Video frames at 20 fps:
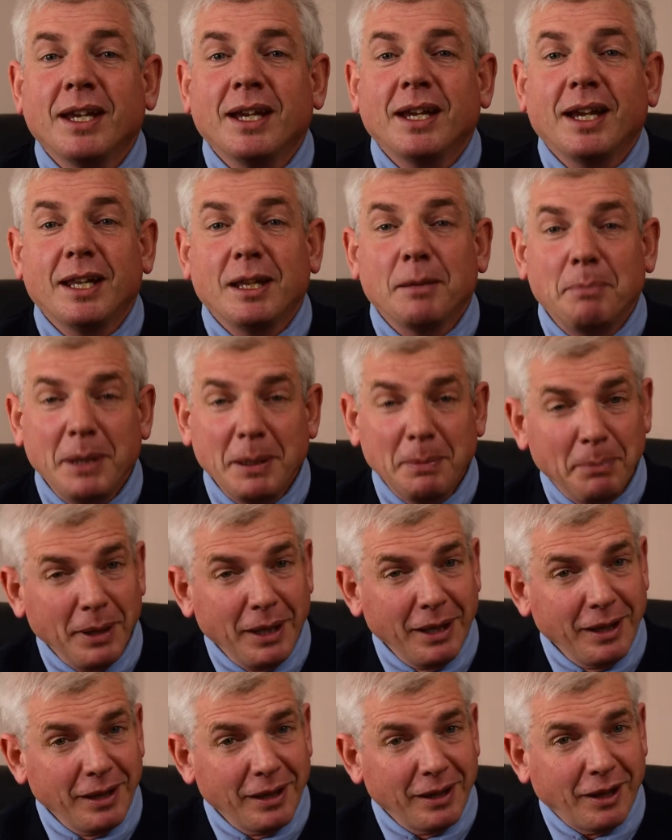And the
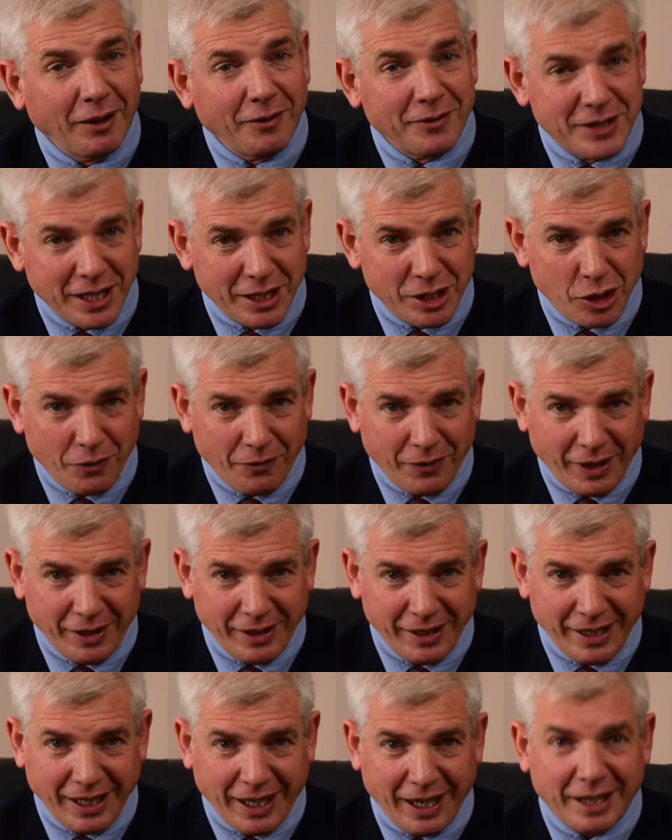people of San
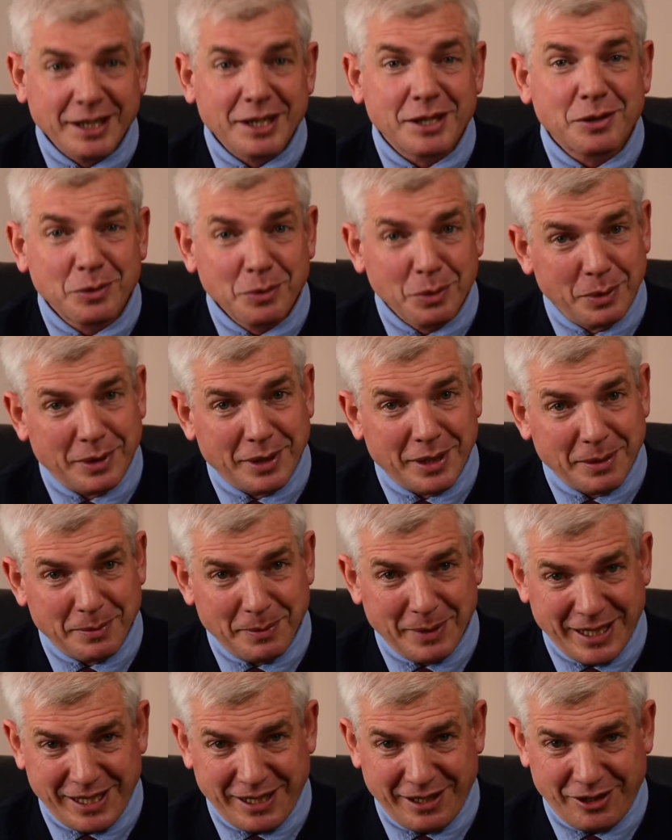Giovanni understood the
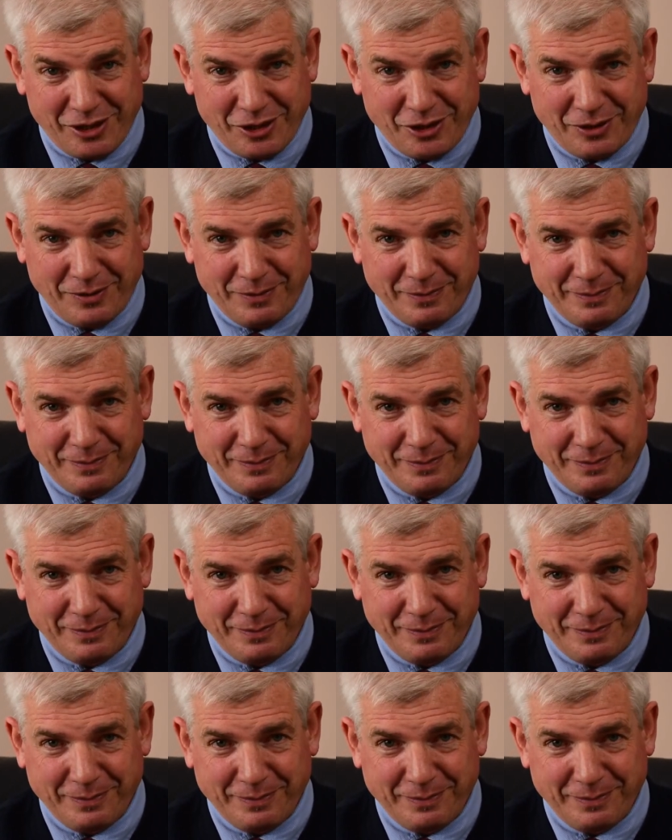message.